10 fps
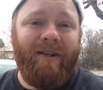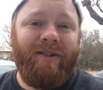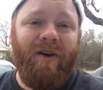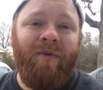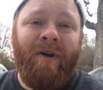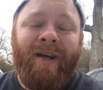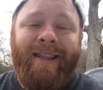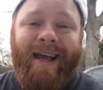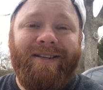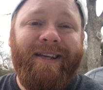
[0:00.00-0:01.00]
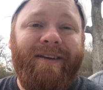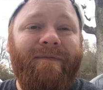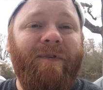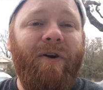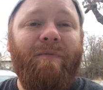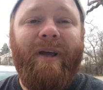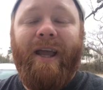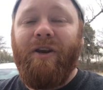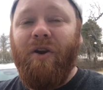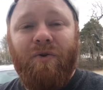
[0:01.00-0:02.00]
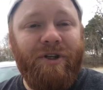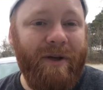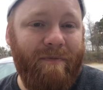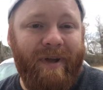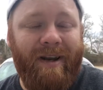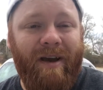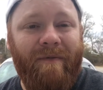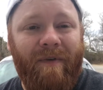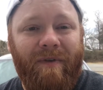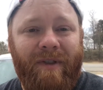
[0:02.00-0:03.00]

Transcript: So they actually confirmed a new shipment of